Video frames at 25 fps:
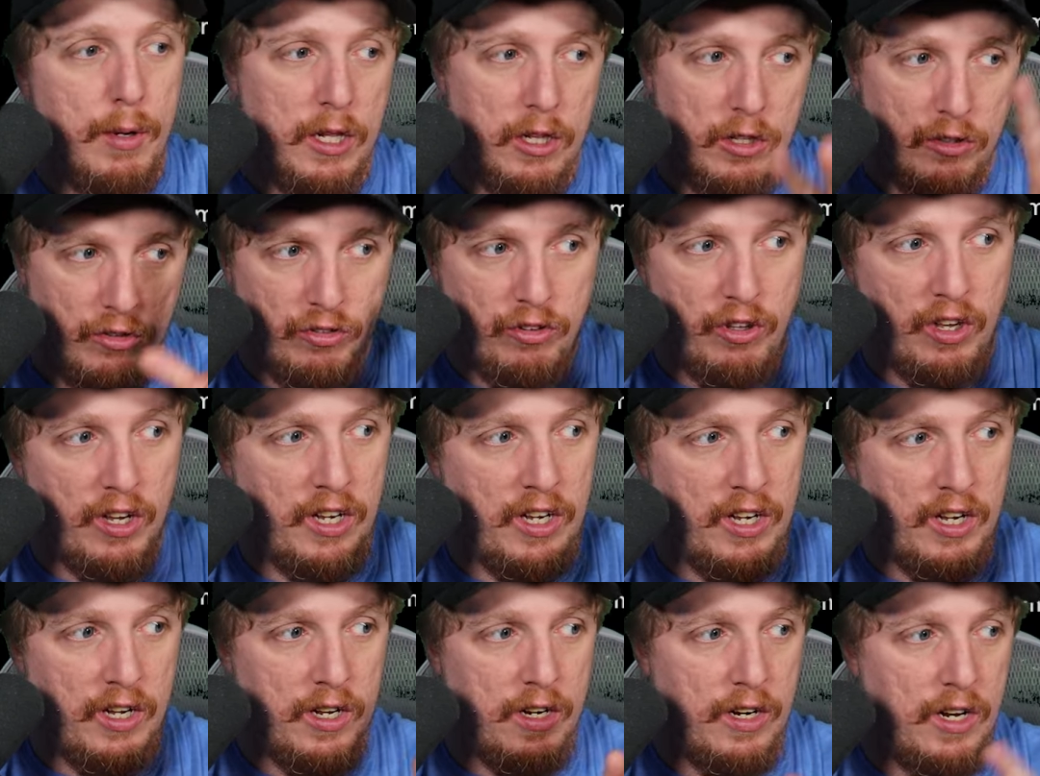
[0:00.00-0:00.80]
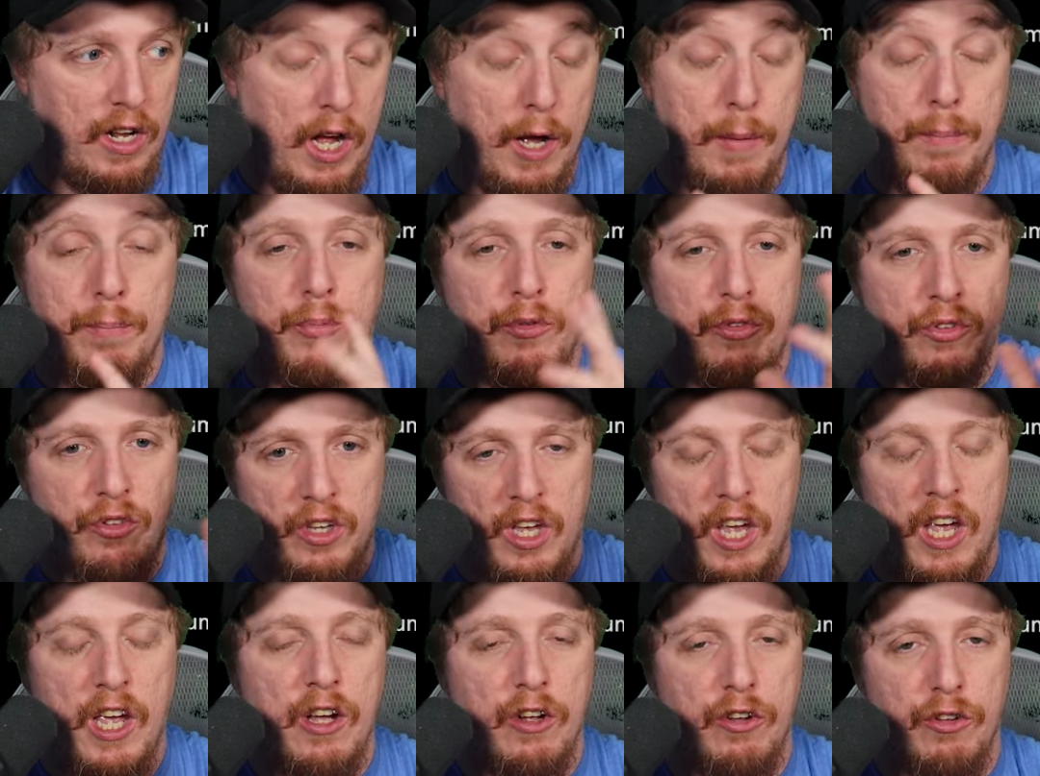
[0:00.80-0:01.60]
It looks like an
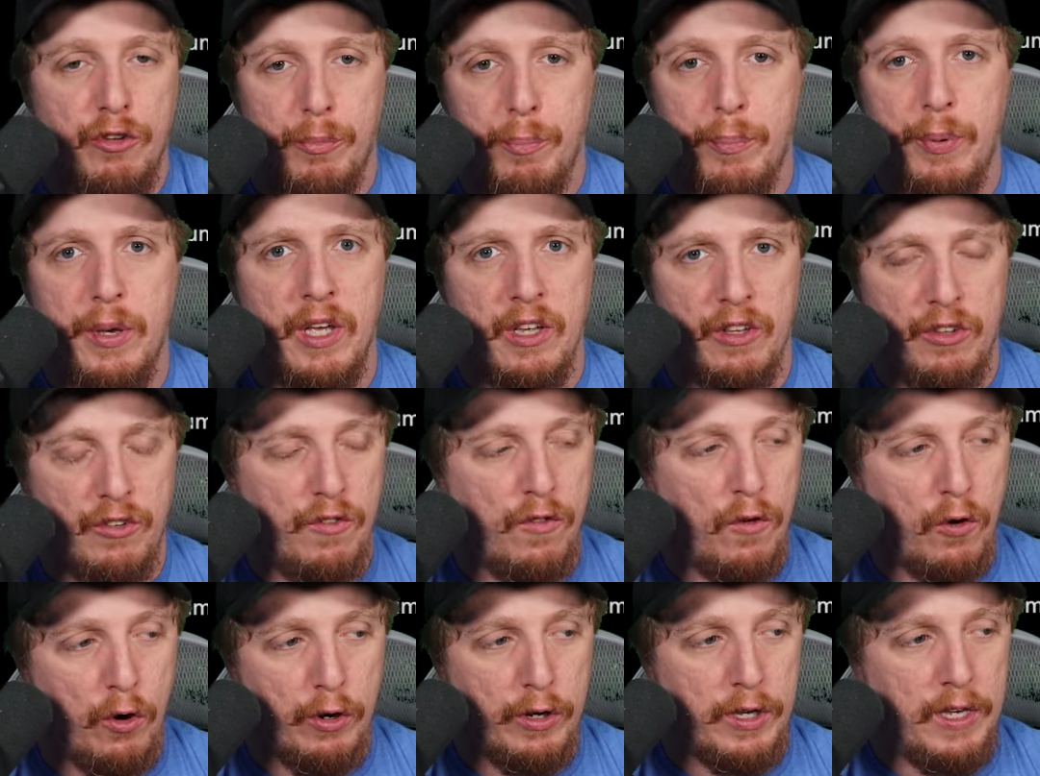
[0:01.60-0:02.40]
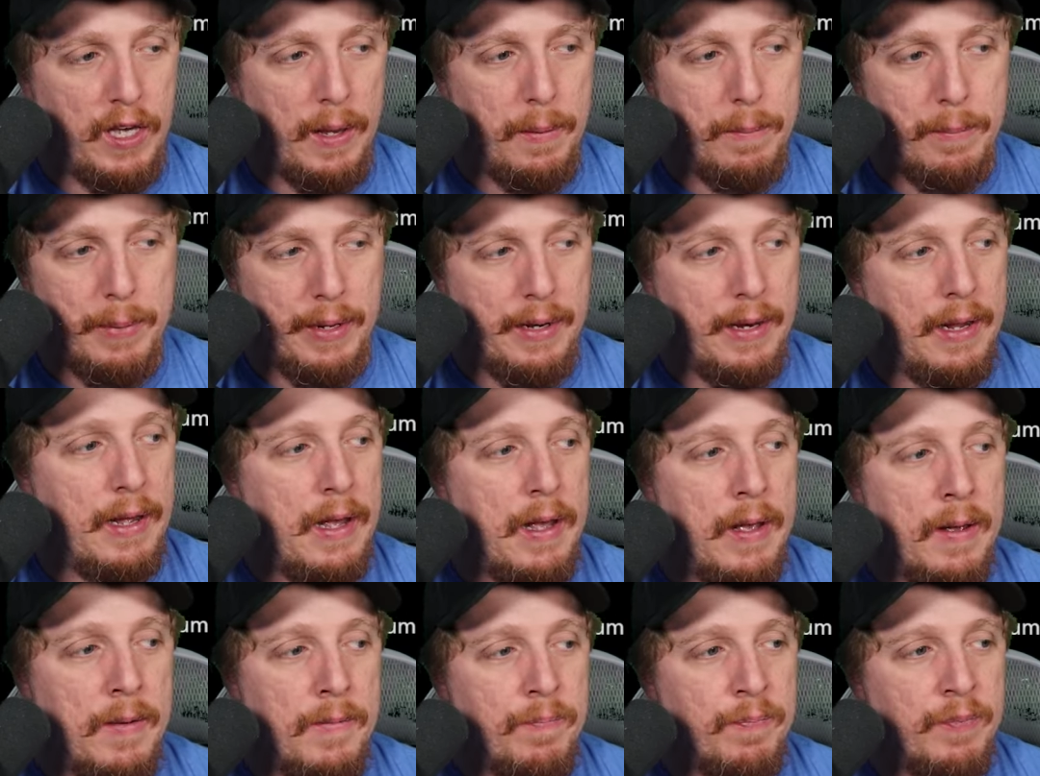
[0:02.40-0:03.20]
upscaled PS4 game. But
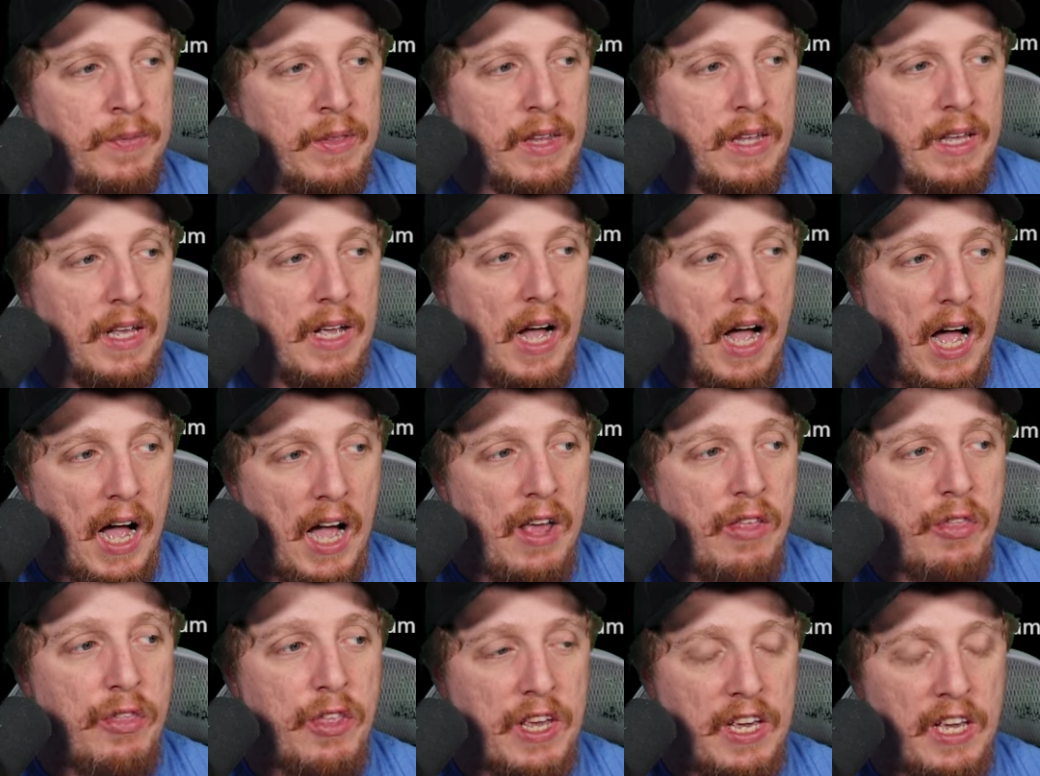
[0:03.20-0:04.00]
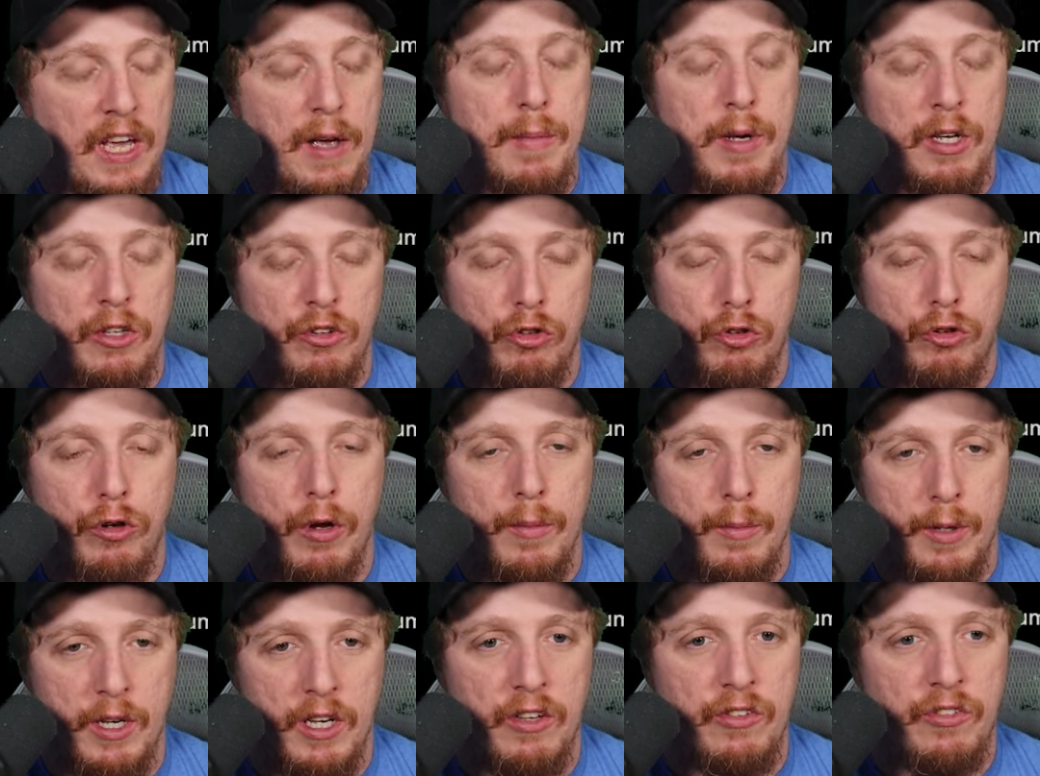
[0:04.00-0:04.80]
I think I'm
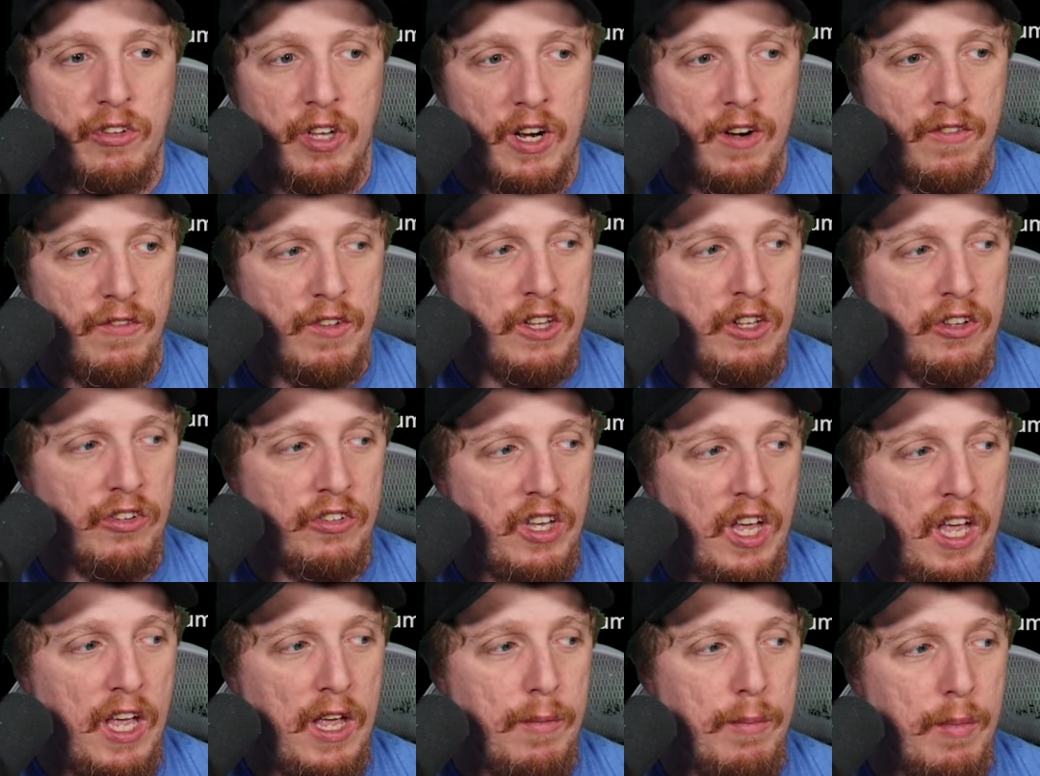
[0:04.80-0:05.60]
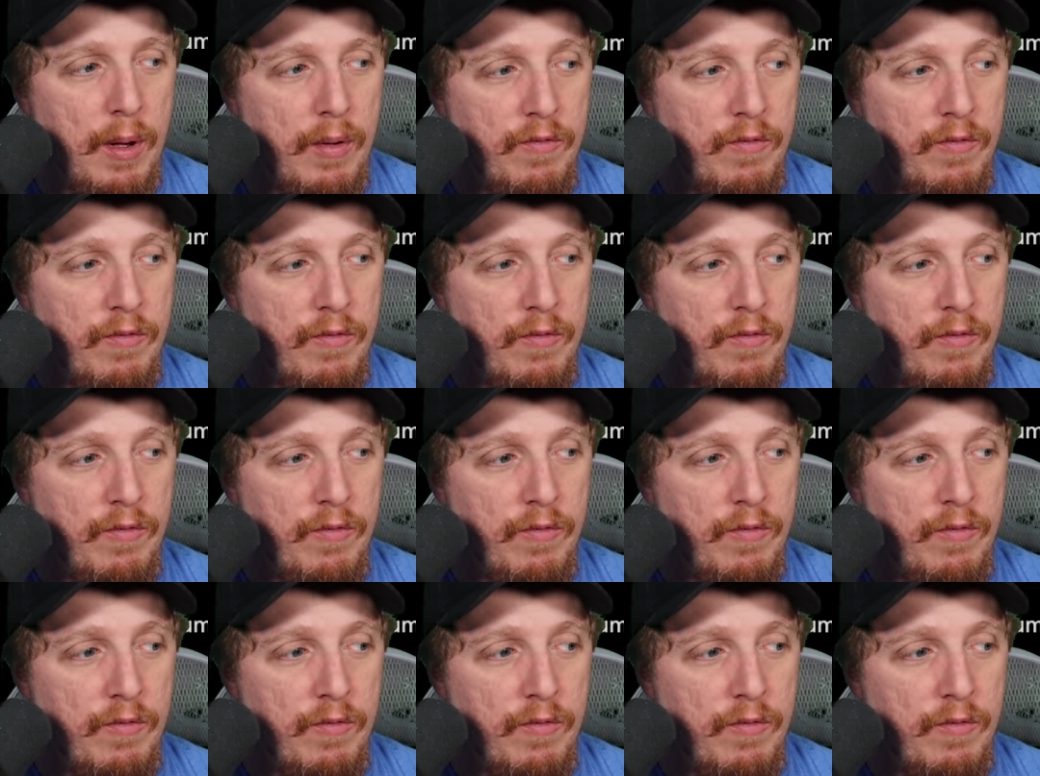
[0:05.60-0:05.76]
extremely excited for this game.